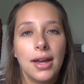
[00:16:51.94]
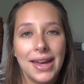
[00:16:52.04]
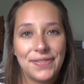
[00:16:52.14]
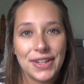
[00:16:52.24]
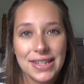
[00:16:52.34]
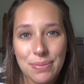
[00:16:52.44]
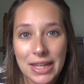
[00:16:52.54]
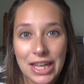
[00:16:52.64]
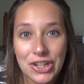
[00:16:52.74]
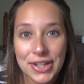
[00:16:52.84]
if there's
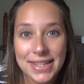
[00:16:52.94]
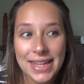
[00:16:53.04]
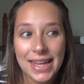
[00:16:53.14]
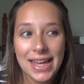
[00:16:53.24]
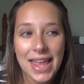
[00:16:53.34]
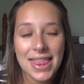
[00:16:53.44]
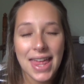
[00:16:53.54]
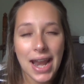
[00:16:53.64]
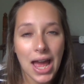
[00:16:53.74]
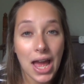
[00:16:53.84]
something interesting,
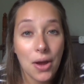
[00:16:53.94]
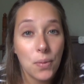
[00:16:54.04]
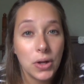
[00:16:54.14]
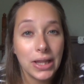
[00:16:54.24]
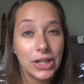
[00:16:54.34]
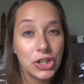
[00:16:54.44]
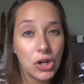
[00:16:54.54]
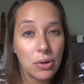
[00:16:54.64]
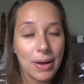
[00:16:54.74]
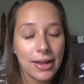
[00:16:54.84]
then I will let you
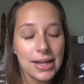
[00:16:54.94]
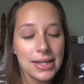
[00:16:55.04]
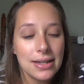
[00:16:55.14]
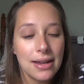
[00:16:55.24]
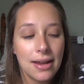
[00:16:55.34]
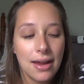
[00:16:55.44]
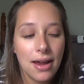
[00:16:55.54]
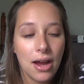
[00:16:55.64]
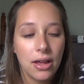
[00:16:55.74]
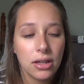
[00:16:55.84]
know about it.
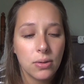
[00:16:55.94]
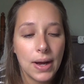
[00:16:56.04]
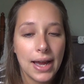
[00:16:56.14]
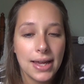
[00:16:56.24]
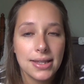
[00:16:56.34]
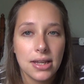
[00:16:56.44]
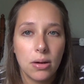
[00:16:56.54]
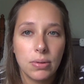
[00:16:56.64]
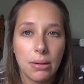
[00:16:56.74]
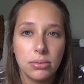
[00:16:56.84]
Otherwise,
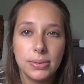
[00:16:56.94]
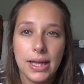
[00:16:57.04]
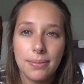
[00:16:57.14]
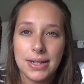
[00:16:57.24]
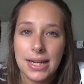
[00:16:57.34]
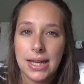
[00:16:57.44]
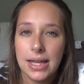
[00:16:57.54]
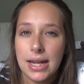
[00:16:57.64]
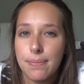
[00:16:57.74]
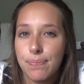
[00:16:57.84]
I'll probably update
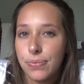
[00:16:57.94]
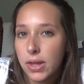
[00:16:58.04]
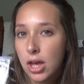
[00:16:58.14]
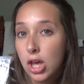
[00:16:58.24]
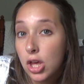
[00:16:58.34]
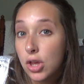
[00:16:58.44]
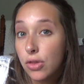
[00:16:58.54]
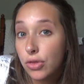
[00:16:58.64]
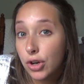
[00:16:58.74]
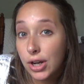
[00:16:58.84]
again at
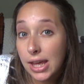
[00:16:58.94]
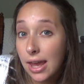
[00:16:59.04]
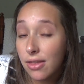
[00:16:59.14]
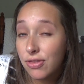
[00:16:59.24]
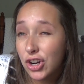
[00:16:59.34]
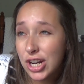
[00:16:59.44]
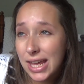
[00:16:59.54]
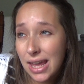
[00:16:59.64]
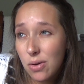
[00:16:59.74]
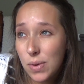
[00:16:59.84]

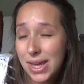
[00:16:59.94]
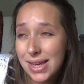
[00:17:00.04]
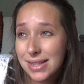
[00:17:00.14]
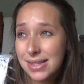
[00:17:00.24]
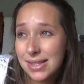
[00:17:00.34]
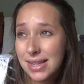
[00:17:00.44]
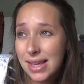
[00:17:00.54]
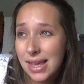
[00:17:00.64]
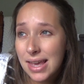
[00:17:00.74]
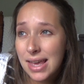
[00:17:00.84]
38 weeks,
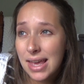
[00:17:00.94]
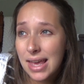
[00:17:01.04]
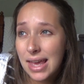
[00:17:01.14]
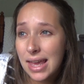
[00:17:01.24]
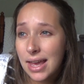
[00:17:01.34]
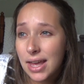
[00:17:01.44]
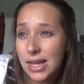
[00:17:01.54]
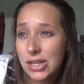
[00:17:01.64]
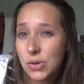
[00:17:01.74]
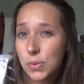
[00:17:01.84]

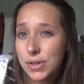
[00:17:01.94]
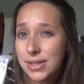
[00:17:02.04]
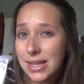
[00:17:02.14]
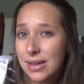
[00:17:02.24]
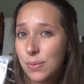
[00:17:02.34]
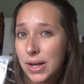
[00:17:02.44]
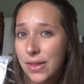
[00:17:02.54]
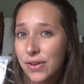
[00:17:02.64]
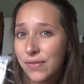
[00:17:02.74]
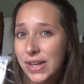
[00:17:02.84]
and we'll see what
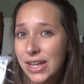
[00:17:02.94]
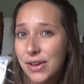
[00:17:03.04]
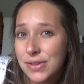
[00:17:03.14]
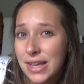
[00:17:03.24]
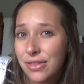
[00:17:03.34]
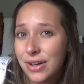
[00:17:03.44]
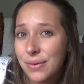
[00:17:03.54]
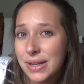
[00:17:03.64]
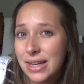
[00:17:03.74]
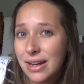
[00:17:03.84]
other videos I
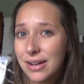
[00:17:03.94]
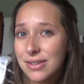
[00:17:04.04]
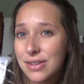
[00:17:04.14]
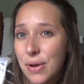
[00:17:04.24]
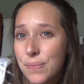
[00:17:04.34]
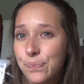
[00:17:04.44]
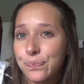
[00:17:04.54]
throw in here. So